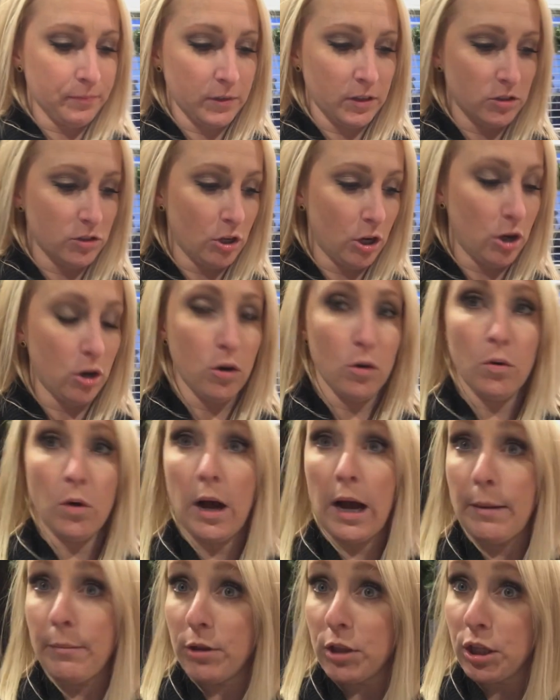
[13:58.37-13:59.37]

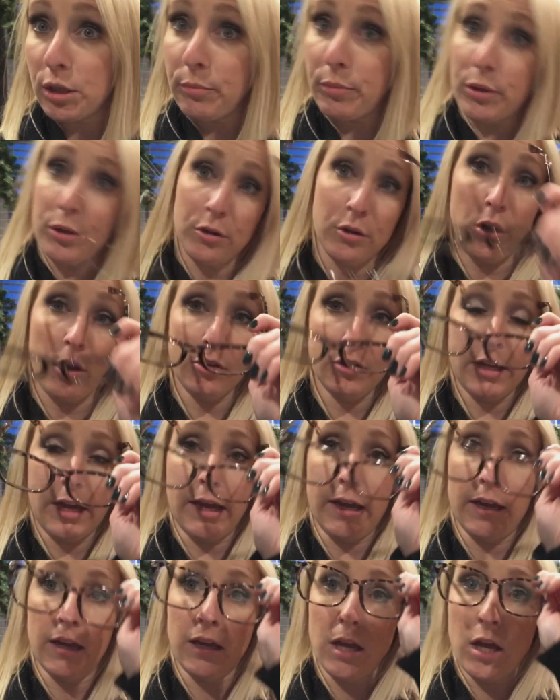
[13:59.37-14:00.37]
So I'm on the computer all
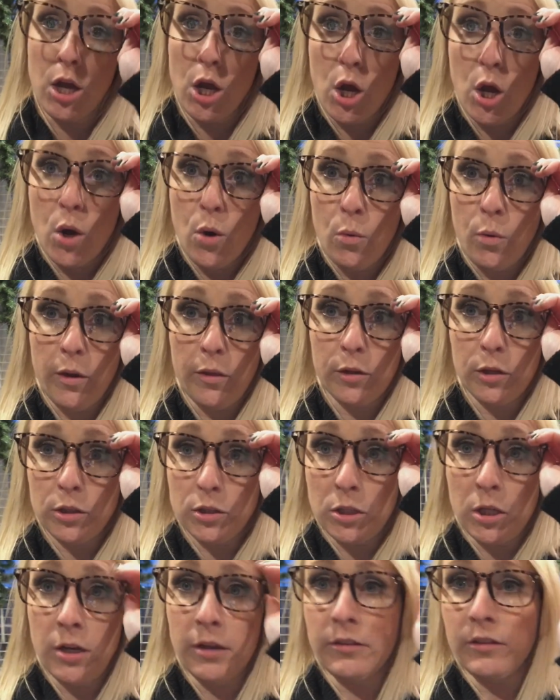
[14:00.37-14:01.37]
day, whether
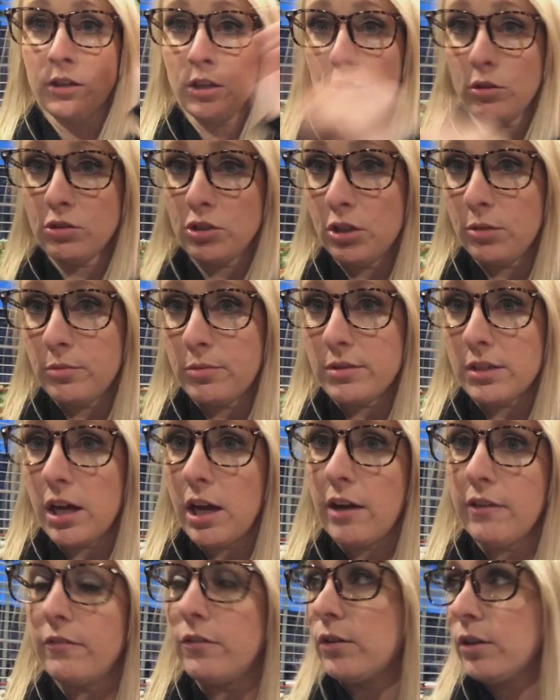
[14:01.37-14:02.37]
it's on the YouTube
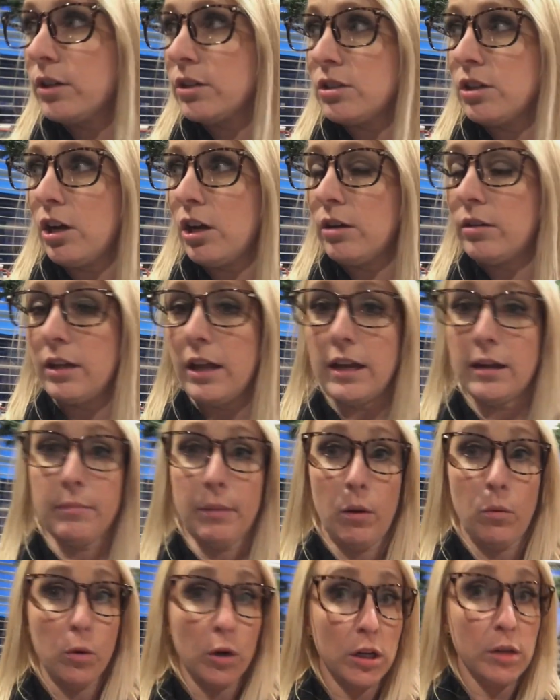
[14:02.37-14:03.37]
stuff or it's on like
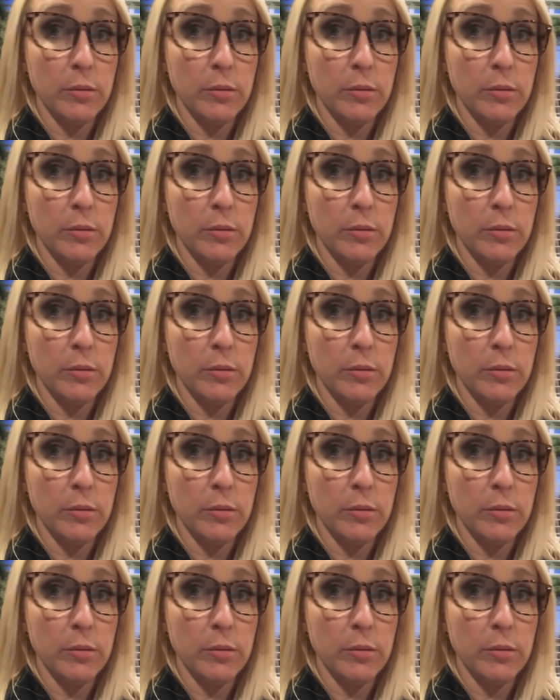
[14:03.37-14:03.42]
my work